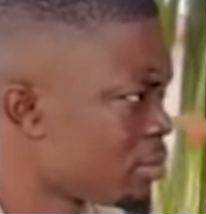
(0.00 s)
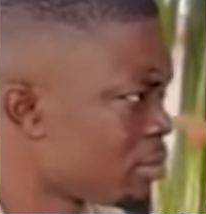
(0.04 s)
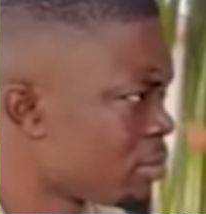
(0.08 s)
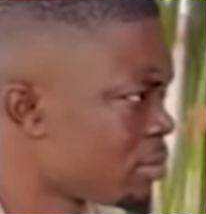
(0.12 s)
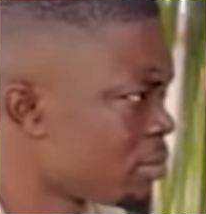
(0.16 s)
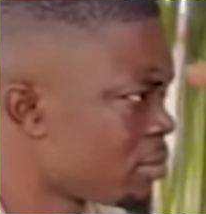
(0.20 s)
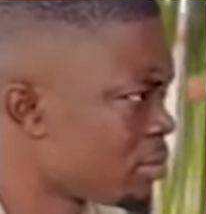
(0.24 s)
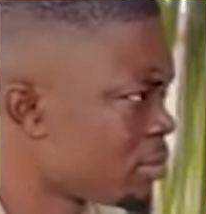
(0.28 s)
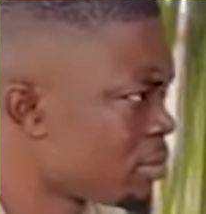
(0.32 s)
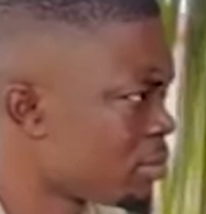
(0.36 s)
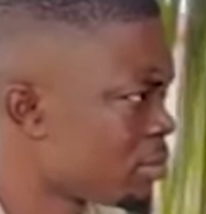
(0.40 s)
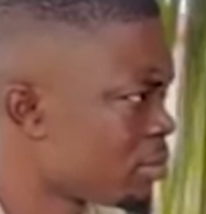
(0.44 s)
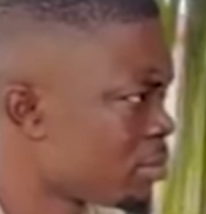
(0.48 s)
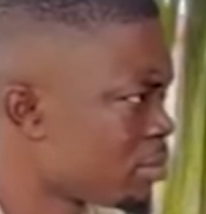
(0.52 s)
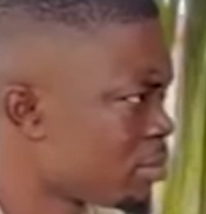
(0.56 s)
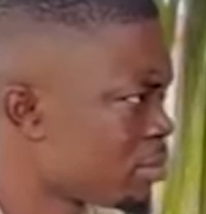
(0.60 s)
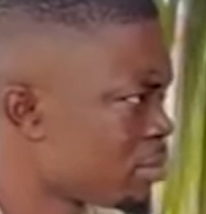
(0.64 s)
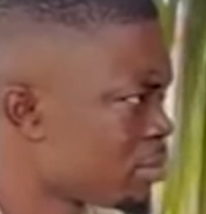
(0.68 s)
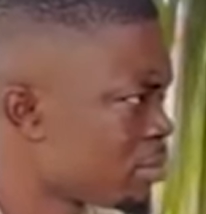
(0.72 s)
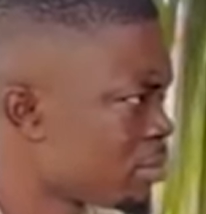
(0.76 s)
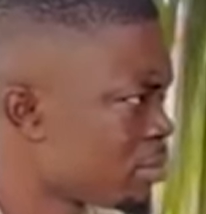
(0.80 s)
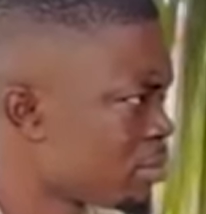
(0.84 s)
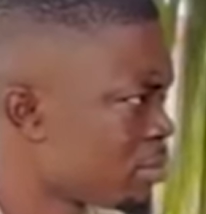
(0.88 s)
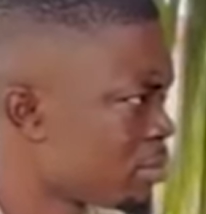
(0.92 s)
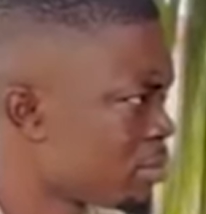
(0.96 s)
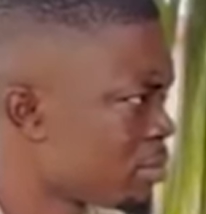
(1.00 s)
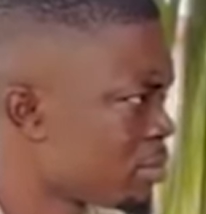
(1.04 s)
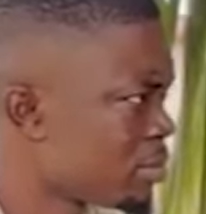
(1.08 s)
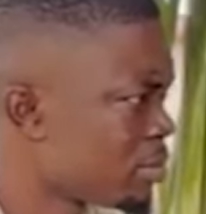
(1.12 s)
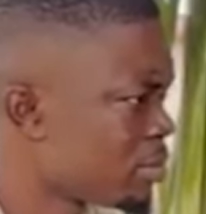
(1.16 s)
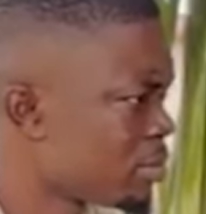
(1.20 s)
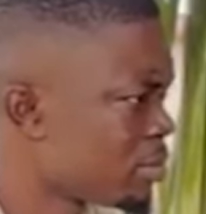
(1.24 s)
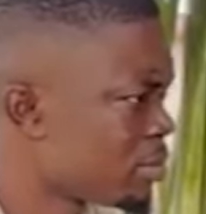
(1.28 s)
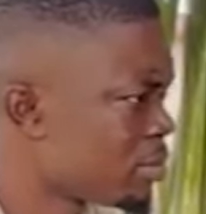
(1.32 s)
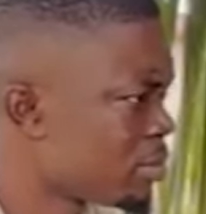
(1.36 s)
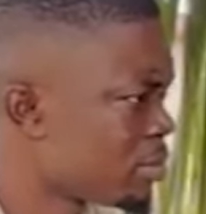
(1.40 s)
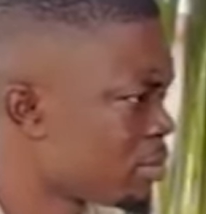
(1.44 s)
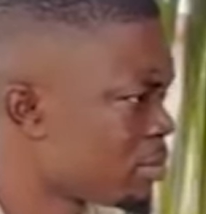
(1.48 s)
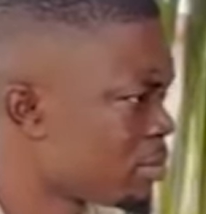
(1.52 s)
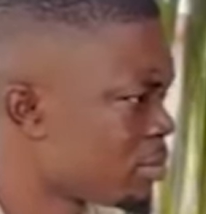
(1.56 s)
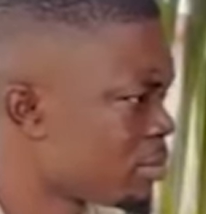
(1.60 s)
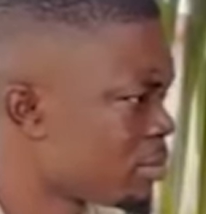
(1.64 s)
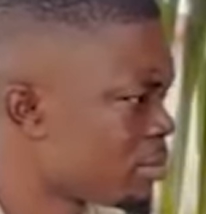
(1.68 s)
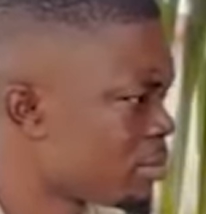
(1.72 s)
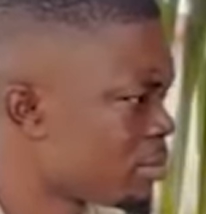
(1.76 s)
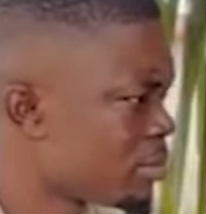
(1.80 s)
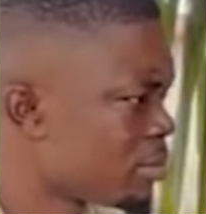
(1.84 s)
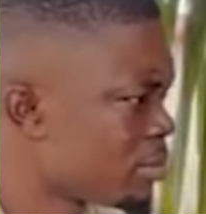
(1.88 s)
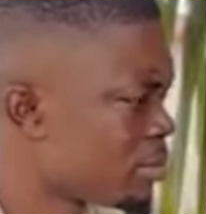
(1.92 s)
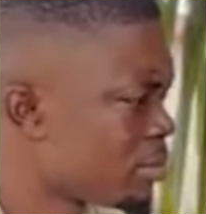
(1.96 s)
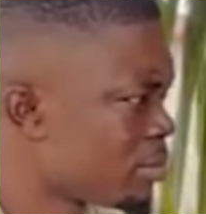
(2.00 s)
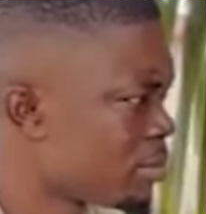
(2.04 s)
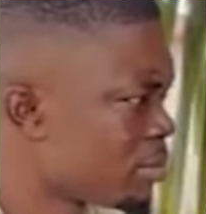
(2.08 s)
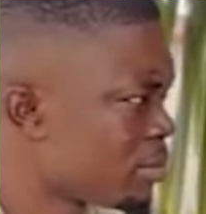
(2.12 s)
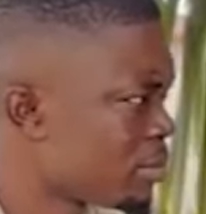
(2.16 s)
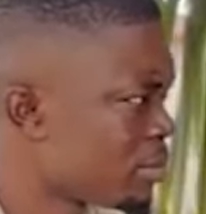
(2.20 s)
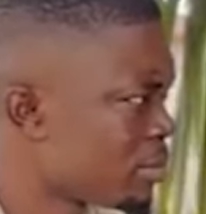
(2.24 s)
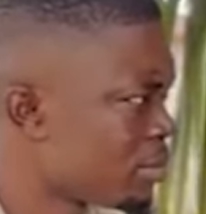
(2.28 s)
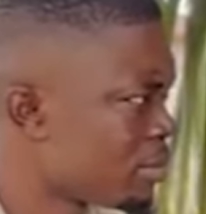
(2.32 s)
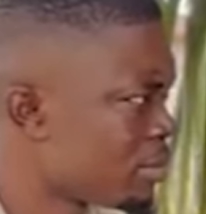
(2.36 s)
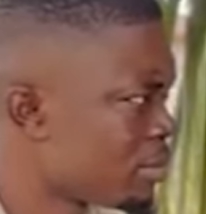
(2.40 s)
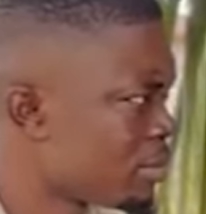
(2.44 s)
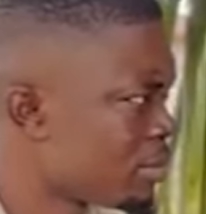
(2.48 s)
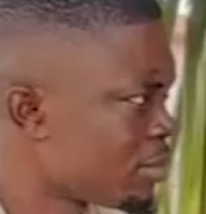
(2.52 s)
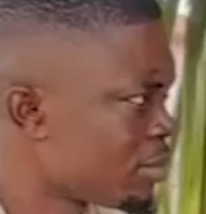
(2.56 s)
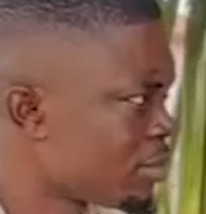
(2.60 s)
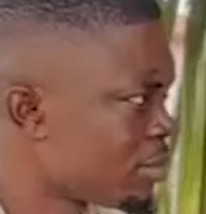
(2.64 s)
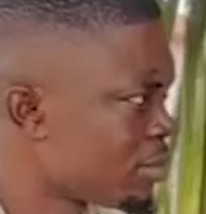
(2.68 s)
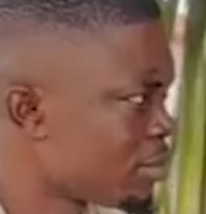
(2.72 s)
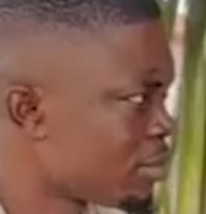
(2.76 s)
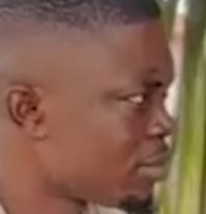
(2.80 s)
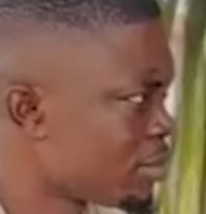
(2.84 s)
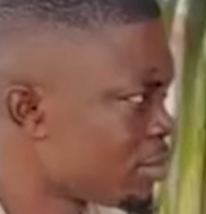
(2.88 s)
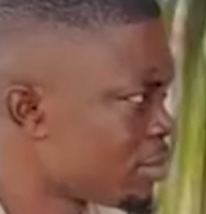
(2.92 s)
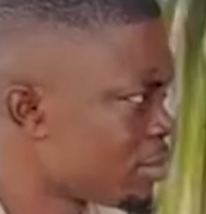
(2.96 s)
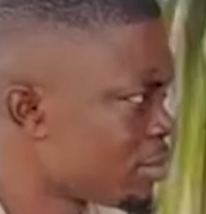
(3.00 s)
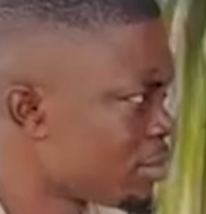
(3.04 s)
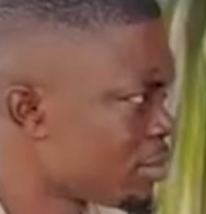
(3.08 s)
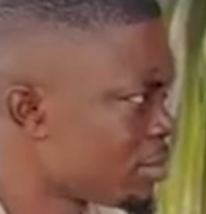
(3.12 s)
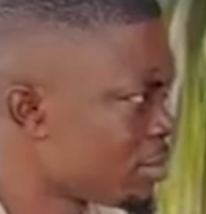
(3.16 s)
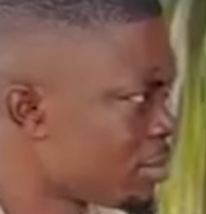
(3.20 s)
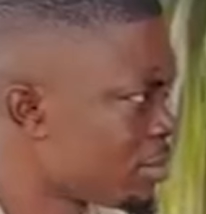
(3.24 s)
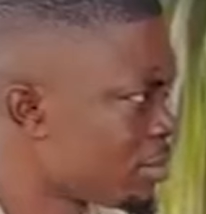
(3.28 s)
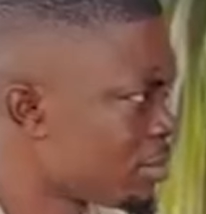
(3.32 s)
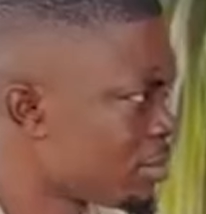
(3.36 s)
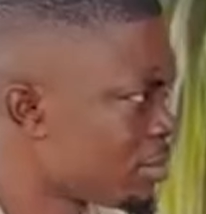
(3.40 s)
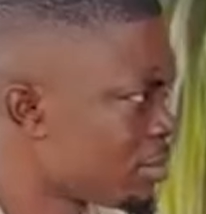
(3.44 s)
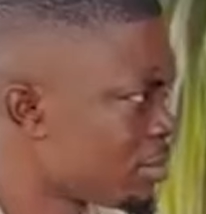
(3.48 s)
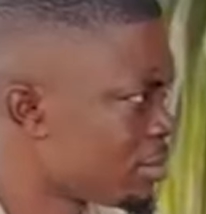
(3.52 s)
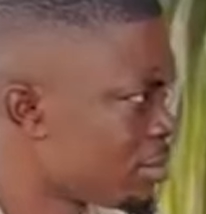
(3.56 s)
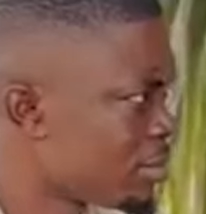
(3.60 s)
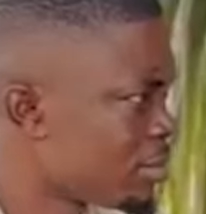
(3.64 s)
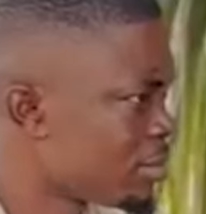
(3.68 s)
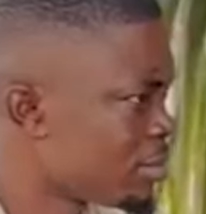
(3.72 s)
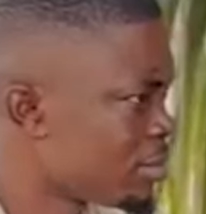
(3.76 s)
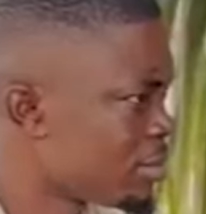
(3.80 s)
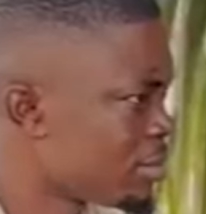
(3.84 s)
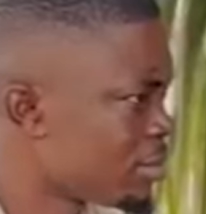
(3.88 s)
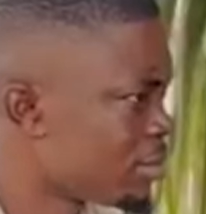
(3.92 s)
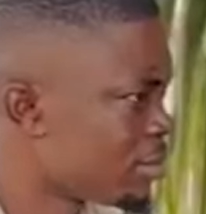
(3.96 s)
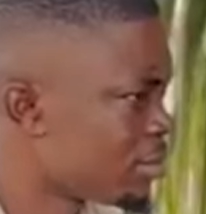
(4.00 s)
(not speaking)